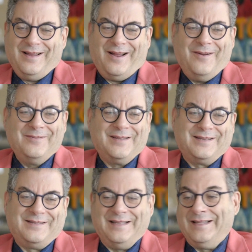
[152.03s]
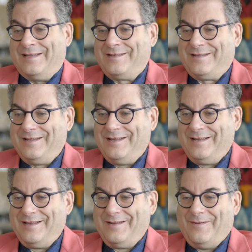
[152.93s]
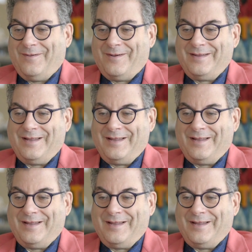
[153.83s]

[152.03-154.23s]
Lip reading: I would like D-list or, you